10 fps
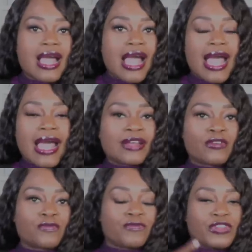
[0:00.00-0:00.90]
I
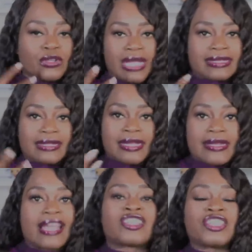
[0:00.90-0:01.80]
don't feel like the
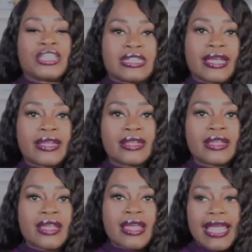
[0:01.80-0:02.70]
connection yet.
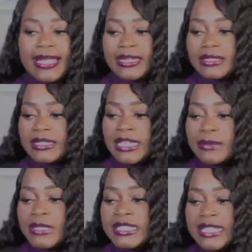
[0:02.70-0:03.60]
And Kim
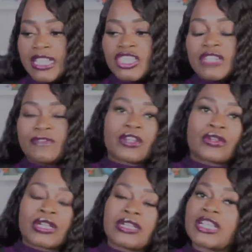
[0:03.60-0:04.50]
is saying that she felt her
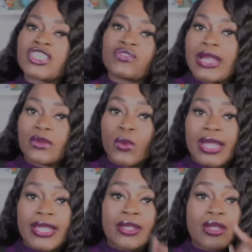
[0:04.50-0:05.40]
connection right
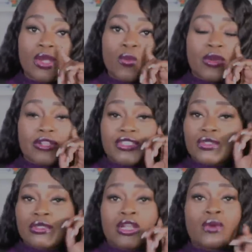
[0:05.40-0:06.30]
away, whereas
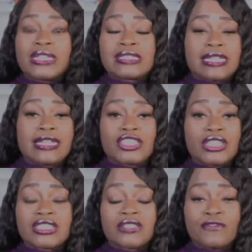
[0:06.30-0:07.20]
Khloe's saying she
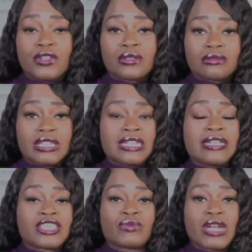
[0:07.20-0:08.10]
doesn't feel the
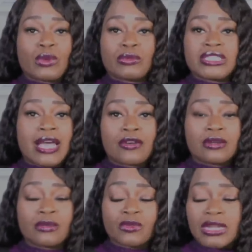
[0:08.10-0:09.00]
connection right away with
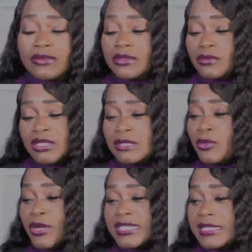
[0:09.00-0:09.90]
Talcum or whatever. What's the
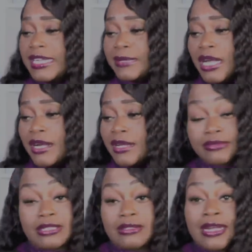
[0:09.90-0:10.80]
boy's name? Y'all,
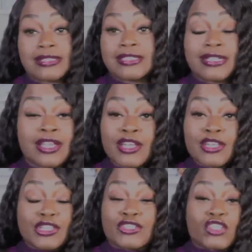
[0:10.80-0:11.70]
like I said,
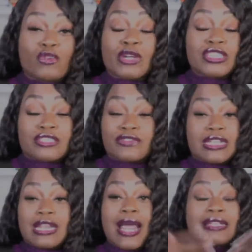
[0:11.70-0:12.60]
there's so much of a
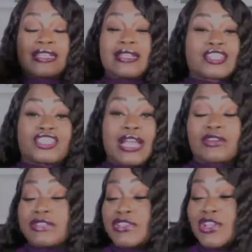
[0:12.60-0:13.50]
non-connection. I don't
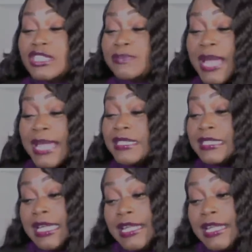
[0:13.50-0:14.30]
even know this baby's name.